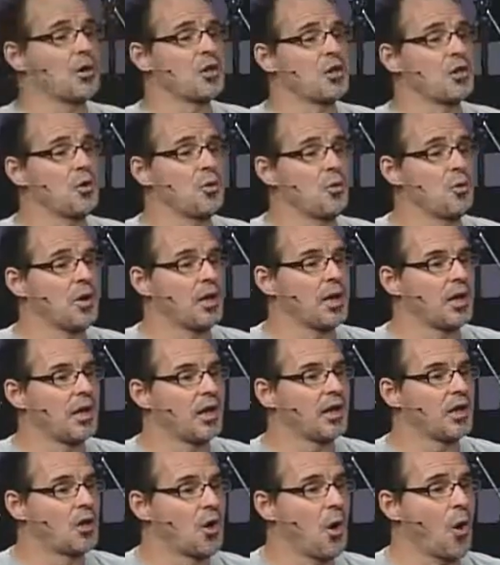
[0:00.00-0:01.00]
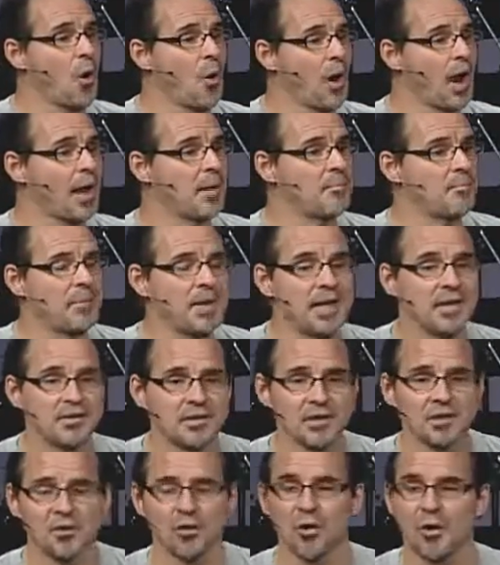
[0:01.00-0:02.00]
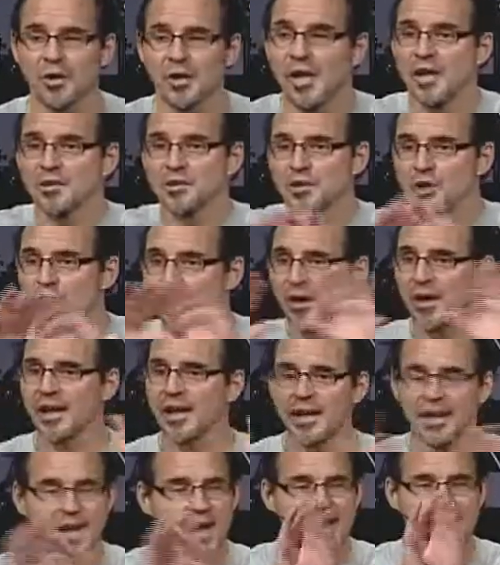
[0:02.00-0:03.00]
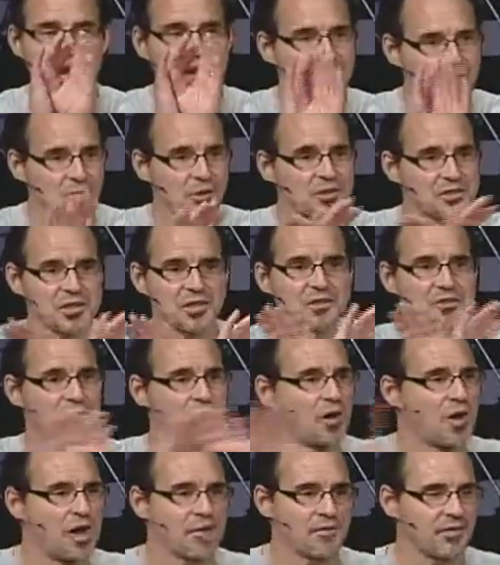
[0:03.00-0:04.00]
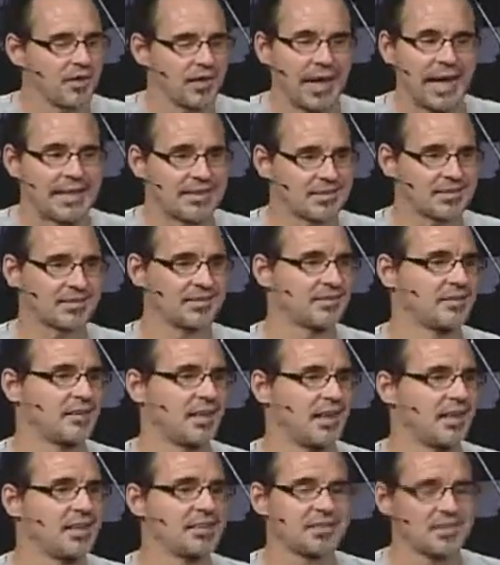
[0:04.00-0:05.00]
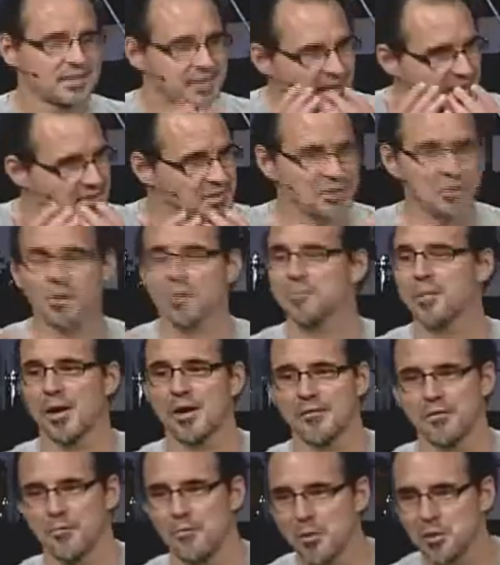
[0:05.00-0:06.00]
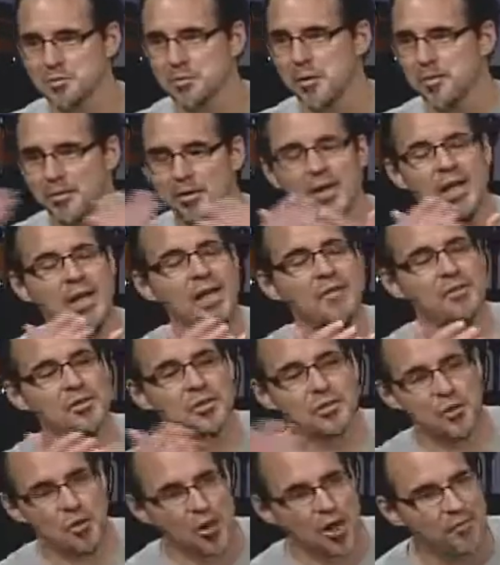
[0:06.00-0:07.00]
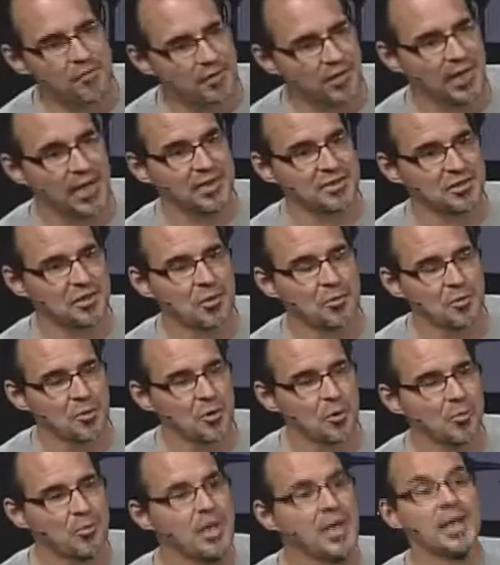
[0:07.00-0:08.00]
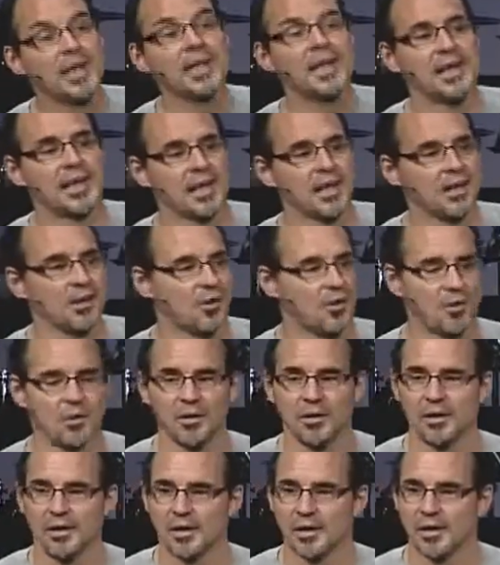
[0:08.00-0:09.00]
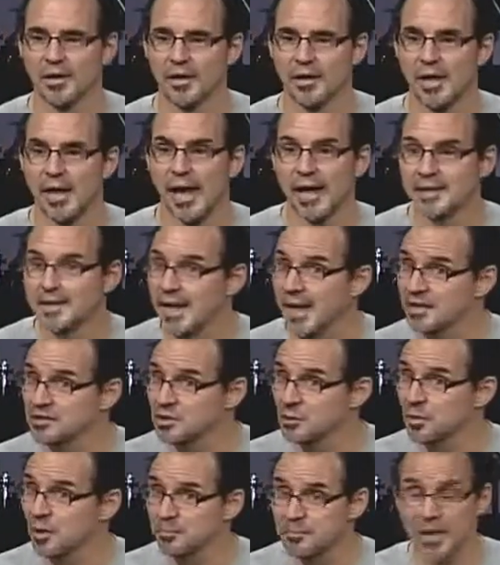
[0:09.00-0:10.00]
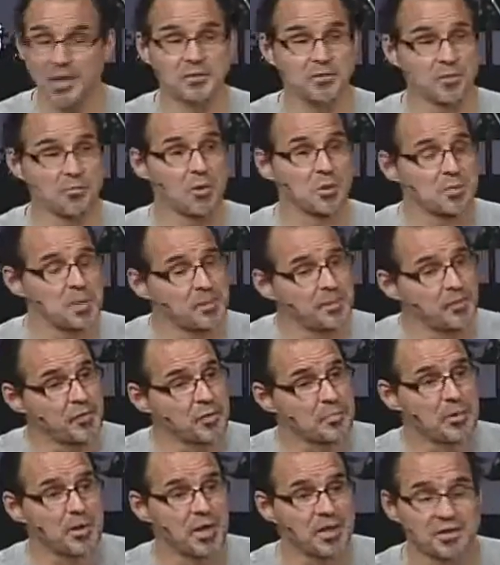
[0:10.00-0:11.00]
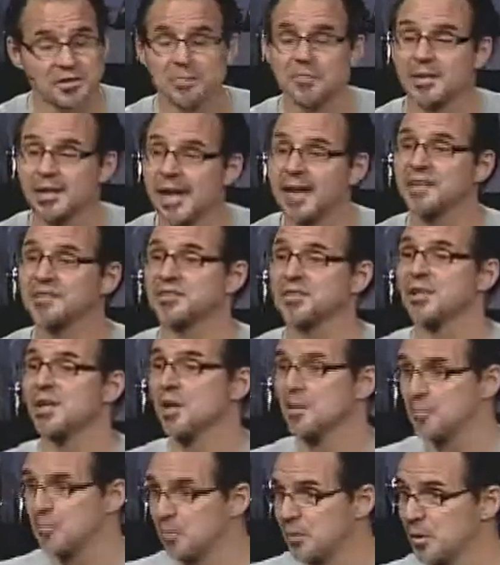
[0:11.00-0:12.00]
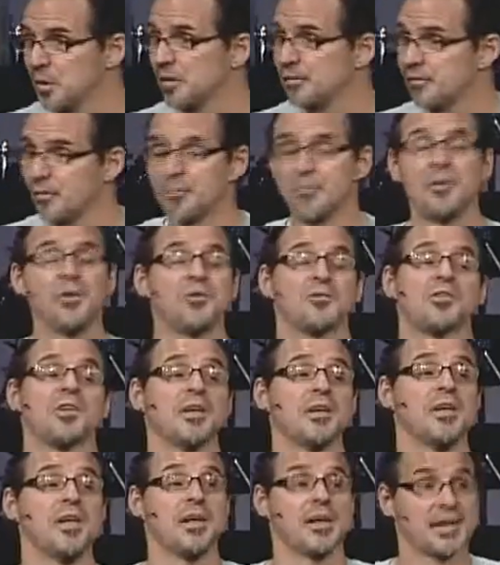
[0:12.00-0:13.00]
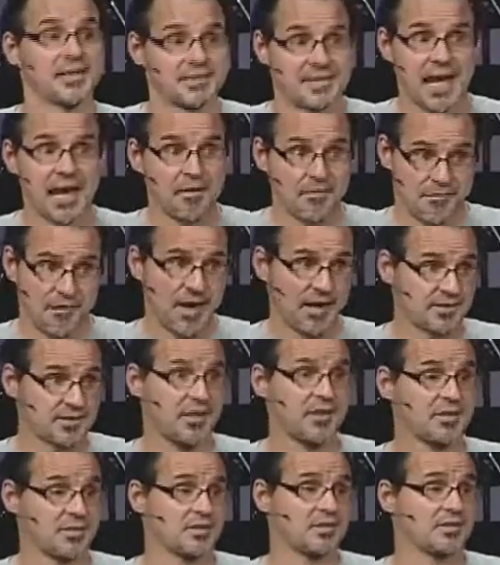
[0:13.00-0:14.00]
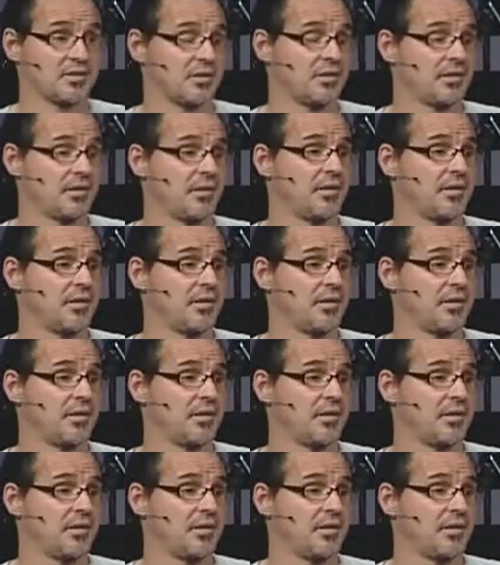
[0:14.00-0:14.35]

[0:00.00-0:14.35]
where you go and meet the Lord. I encourage you to turn off the lights. At least it tends to work better for most people if you turn off the lights in a room, get alone. It tends to work best for most people if you put on some nice, beautiful music, because that affects us,